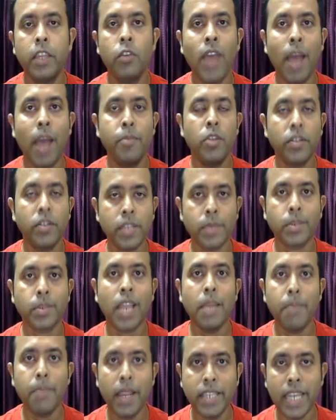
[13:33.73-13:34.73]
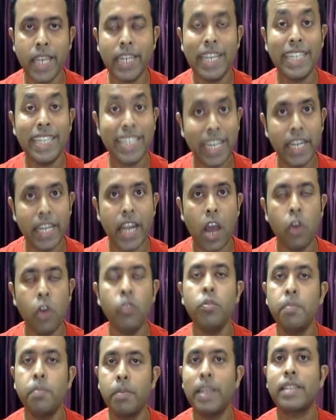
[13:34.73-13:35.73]
you have not subscribed my channel till
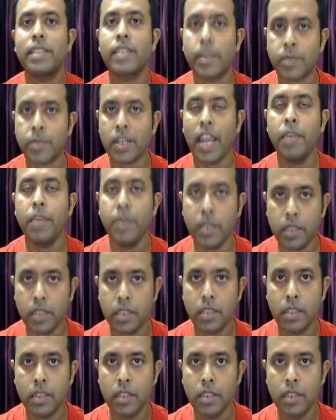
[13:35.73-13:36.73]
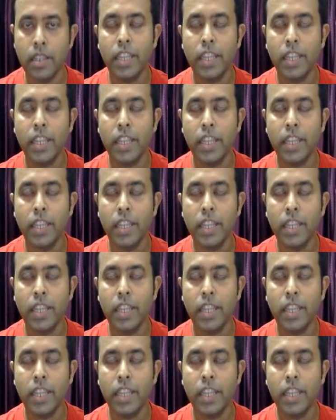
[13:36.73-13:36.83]
now, please subscribe it.